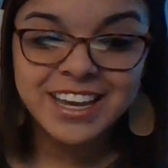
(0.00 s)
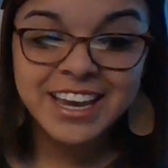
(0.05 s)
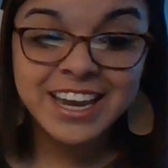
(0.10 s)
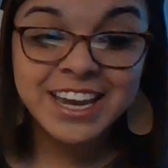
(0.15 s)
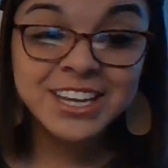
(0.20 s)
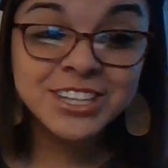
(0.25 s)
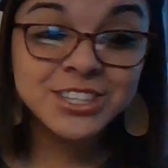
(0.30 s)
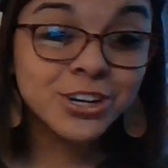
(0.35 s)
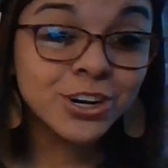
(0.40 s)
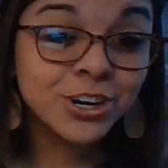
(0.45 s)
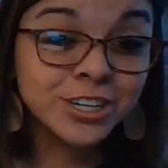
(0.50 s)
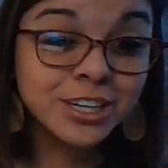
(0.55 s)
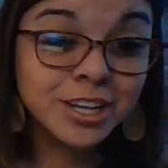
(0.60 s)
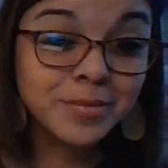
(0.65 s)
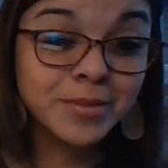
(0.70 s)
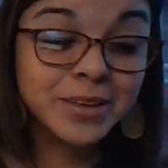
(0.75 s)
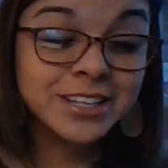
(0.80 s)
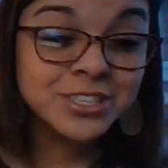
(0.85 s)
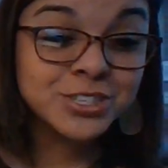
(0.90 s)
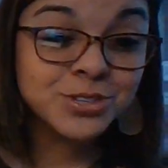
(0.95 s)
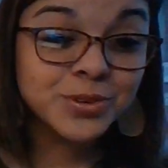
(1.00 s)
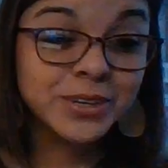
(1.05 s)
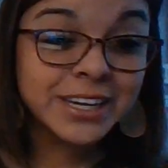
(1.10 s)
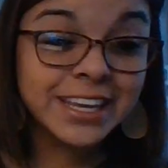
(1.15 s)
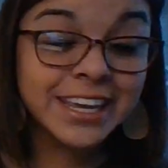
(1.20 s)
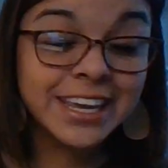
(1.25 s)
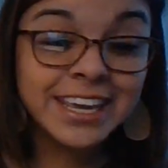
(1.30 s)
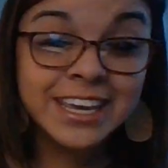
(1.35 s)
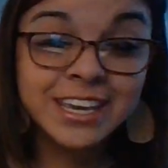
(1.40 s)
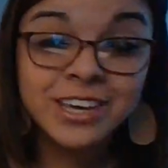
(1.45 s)
He turned him into an
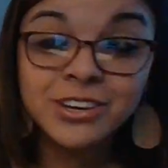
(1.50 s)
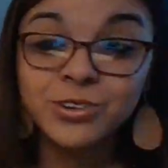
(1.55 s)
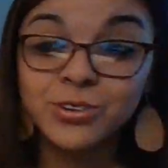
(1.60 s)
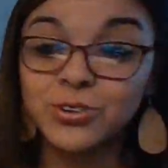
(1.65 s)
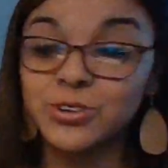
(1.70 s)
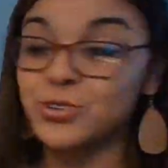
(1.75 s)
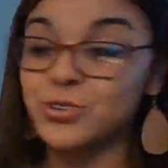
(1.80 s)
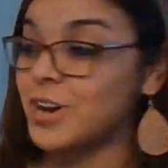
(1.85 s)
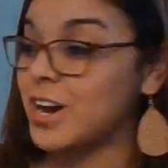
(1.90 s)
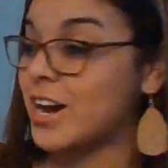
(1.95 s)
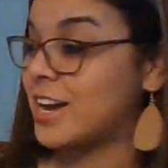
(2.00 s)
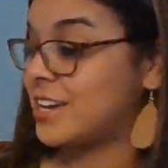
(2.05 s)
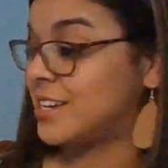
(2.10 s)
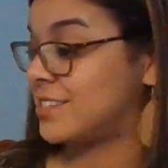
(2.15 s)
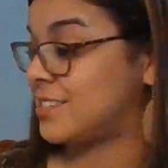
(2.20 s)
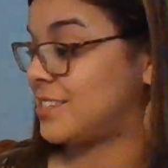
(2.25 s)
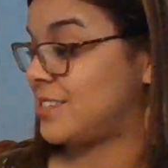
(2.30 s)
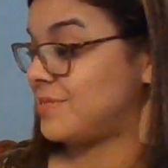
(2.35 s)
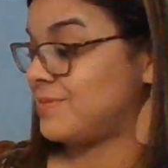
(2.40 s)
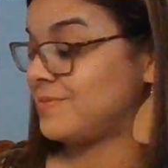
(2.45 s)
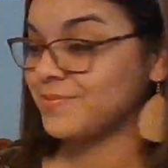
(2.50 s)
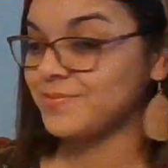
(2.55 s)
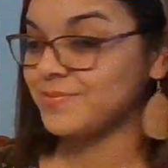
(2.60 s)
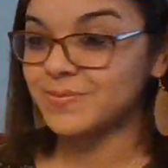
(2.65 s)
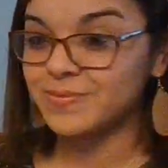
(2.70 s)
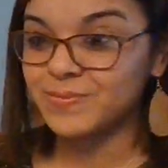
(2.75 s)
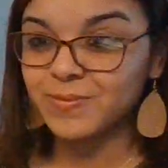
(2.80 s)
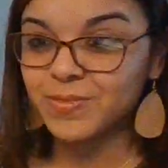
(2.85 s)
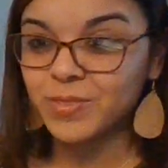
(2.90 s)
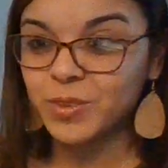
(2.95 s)
eagle, you guys.
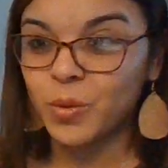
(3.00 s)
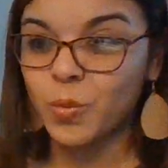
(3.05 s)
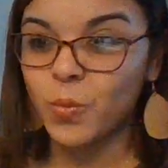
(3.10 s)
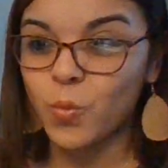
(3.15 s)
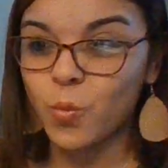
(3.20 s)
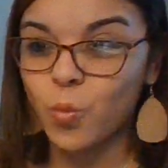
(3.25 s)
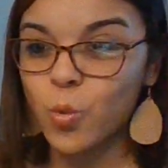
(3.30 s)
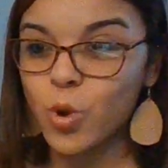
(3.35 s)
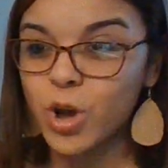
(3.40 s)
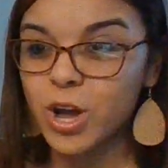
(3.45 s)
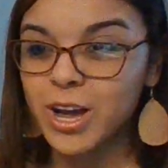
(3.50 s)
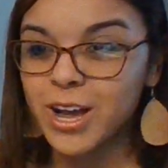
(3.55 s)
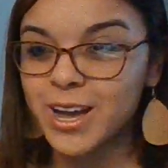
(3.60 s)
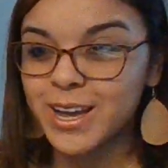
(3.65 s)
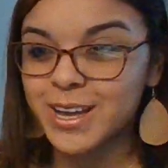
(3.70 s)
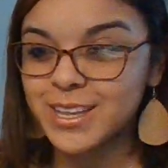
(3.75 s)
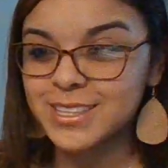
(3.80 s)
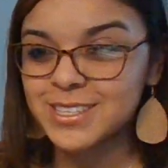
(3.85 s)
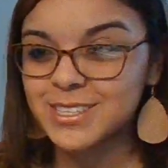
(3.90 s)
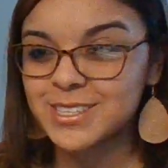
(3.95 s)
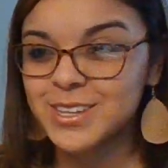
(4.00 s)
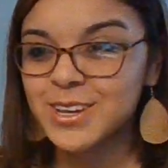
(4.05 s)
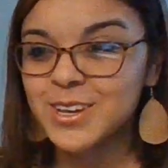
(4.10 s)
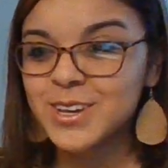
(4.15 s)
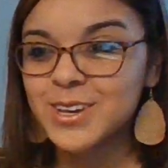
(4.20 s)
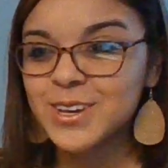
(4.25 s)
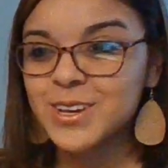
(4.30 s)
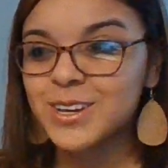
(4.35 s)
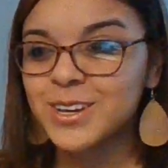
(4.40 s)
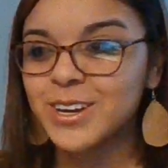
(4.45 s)
What?
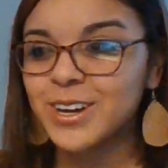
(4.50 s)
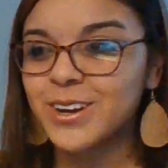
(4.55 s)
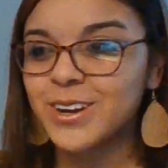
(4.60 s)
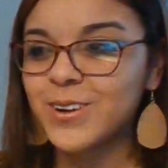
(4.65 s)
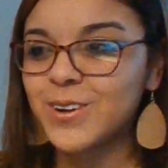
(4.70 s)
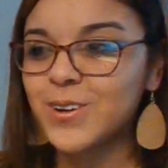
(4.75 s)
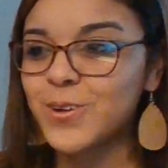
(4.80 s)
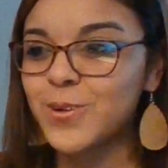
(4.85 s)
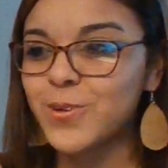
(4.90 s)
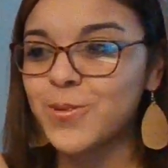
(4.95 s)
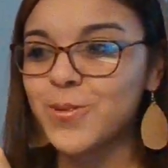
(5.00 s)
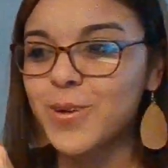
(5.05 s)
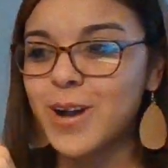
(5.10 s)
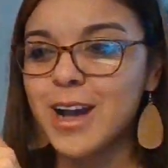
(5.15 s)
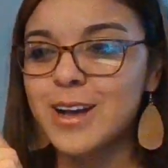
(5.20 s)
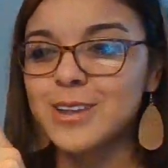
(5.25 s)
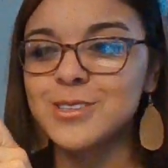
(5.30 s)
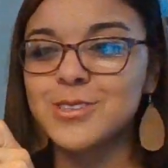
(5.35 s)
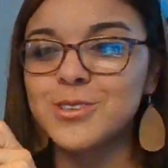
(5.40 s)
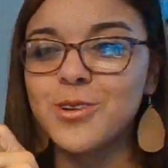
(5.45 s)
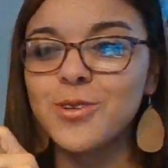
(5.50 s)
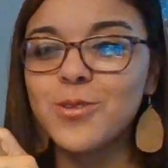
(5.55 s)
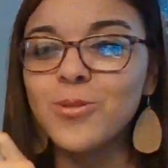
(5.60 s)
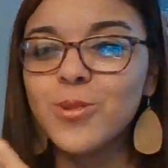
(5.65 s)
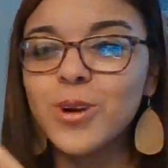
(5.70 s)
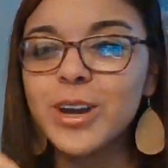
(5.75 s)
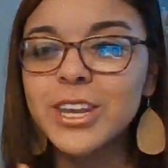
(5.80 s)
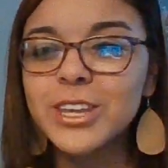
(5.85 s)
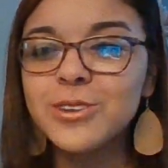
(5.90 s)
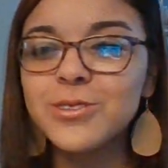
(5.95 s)
Oh, wow. So
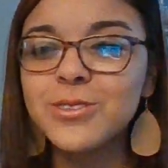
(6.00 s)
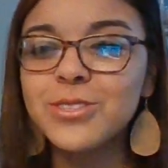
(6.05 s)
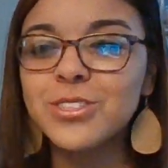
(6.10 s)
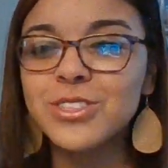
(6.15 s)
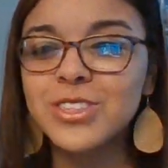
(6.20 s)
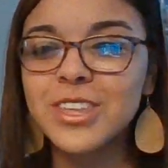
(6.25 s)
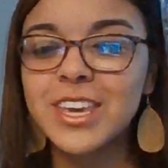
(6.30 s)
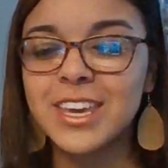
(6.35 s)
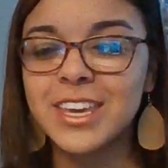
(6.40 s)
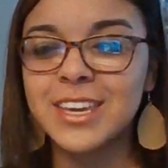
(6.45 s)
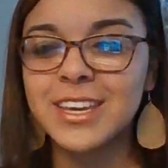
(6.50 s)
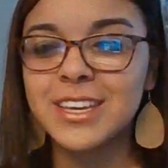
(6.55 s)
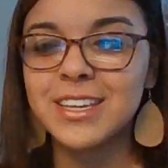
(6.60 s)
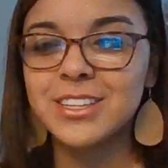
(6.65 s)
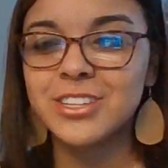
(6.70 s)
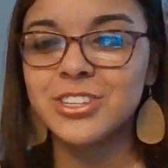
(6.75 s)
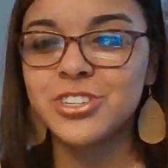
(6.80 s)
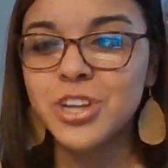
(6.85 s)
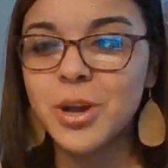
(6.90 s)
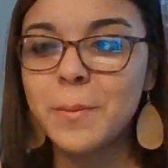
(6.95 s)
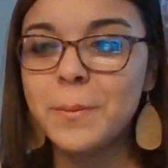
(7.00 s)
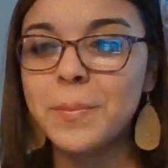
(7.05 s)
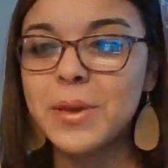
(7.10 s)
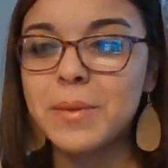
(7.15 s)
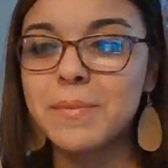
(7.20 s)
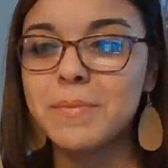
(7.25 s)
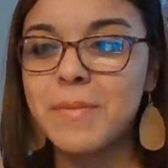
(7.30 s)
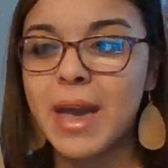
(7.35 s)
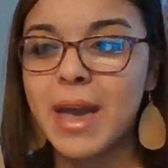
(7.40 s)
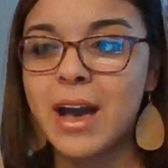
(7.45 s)
what do you think
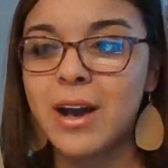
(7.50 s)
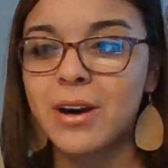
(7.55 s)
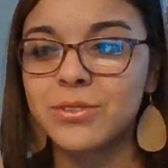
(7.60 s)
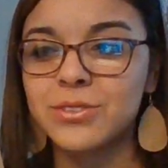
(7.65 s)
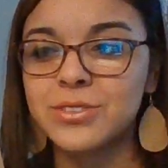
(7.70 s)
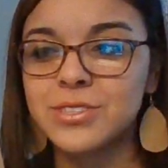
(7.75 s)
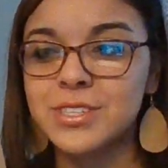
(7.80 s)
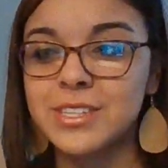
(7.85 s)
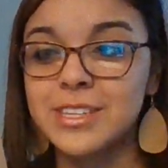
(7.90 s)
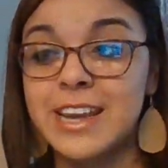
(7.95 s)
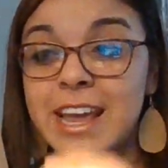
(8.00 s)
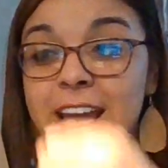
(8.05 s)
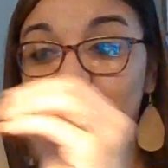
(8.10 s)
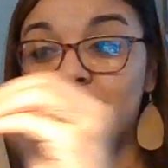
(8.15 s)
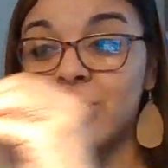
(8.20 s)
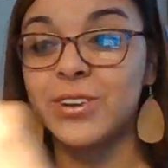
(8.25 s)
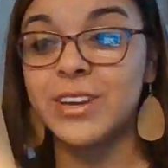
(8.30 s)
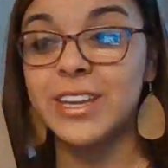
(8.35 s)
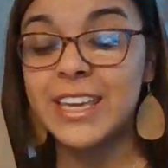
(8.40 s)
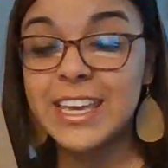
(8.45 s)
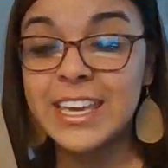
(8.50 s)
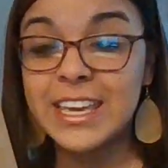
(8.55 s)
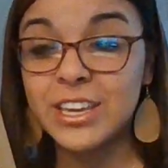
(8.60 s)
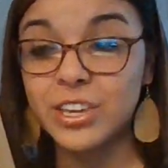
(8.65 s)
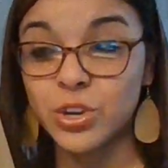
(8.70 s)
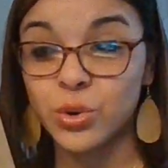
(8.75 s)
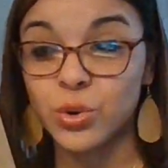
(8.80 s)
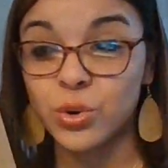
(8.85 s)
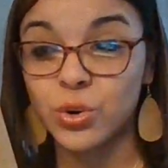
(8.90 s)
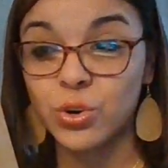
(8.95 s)
Jumping Mouse, now
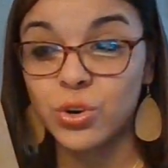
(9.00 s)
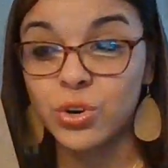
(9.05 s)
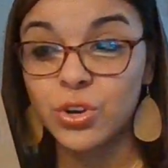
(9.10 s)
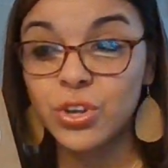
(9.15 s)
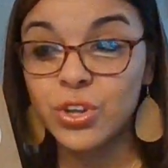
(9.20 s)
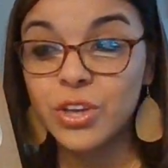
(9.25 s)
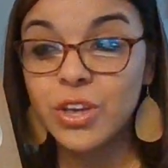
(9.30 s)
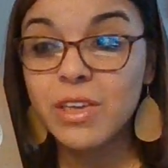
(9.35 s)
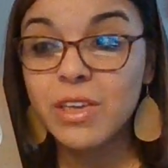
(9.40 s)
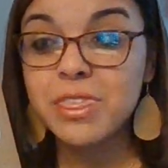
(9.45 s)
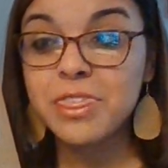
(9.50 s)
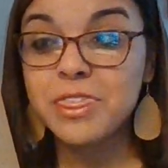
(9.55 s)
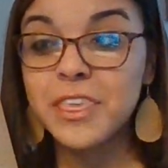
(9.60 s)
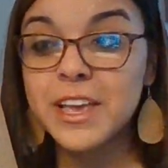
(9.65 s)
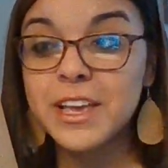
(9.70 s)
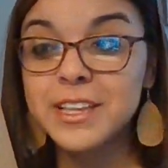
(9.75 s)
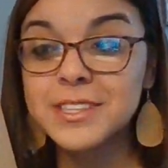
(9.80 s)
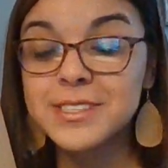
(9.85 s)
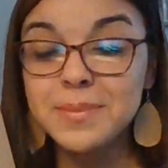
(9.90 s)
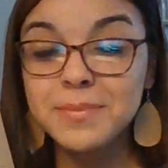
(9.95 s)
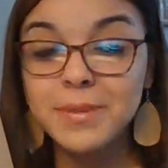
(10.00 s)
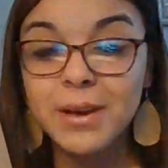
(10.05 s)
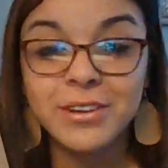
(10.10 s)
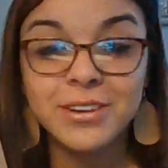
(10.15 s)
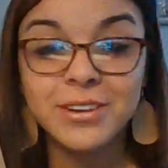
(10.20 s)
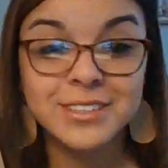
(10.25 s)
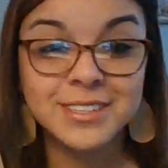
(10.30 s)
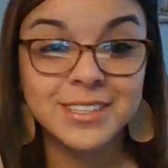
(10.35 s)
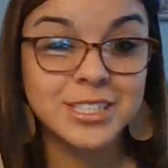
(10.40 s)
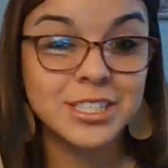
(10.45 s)
Eagle, thinks about
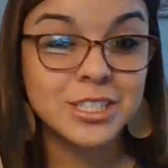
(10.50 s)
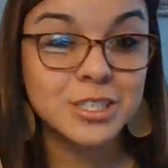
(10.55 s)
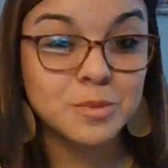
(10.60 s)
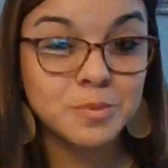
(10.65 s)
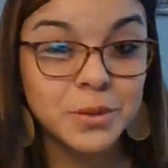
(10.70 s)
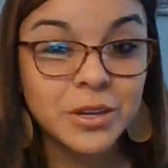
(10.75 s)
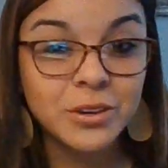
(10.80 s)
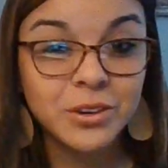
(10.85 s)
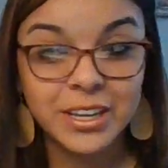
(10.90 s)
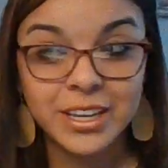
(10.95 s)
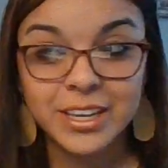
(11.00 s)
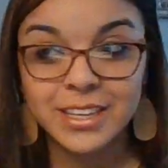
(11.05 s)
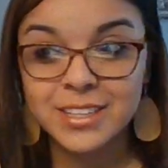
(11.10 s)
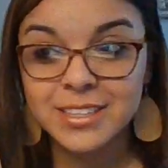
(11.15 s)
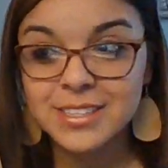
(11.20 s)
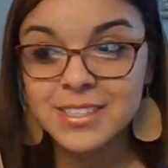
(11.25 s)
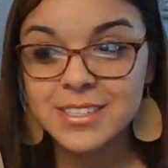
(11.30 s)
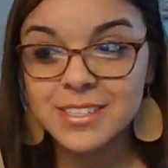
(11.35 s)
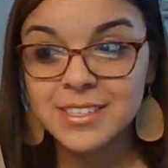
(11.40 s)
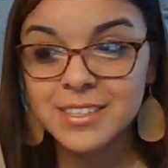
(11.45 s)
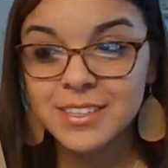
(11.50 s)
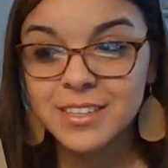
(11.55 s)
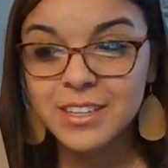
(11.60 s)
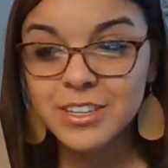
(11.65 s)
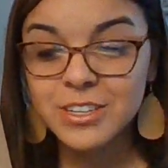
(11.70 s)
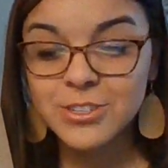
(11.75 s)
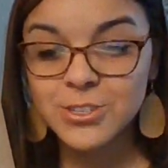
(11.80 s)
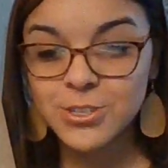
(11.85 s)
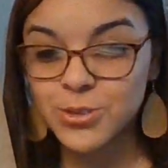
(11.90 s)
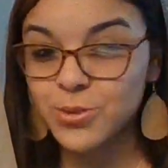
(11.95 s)
his experience?
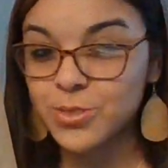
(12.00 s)
Do